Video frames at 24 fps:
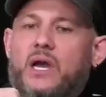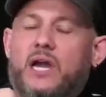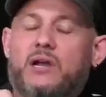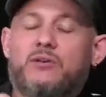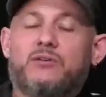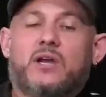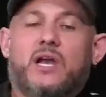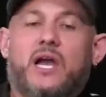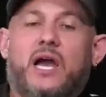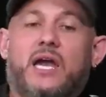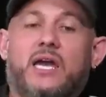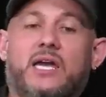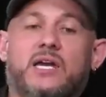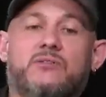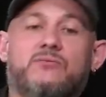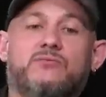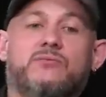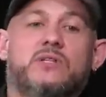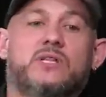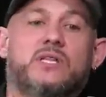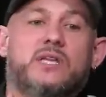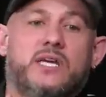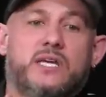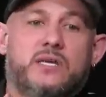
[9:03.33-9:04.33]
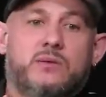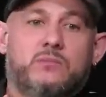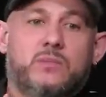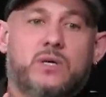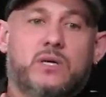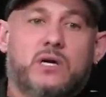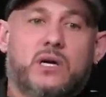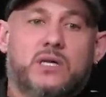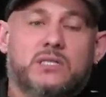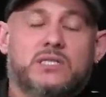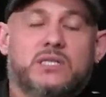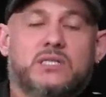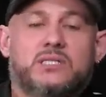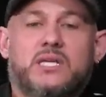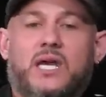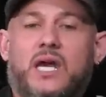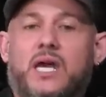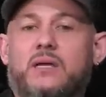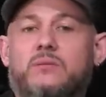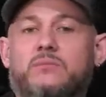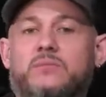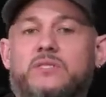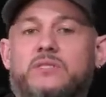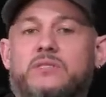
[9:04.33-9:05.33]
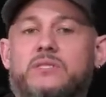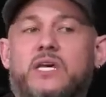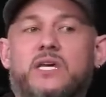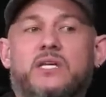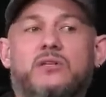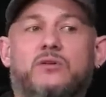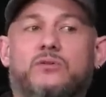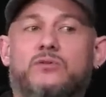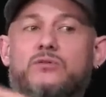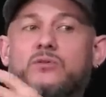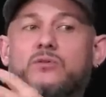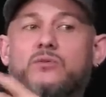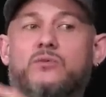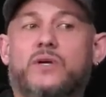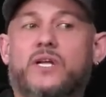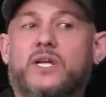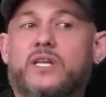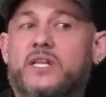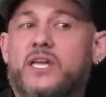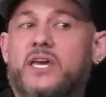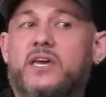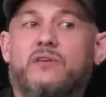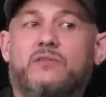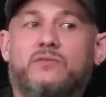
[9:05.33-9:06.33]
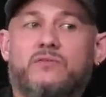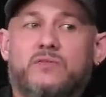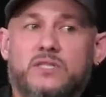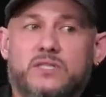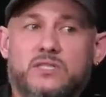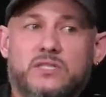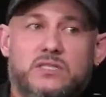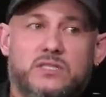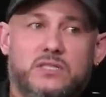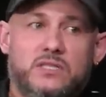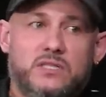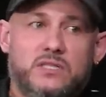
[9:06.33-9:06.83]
I, I can relate because at times they don't know where they fit in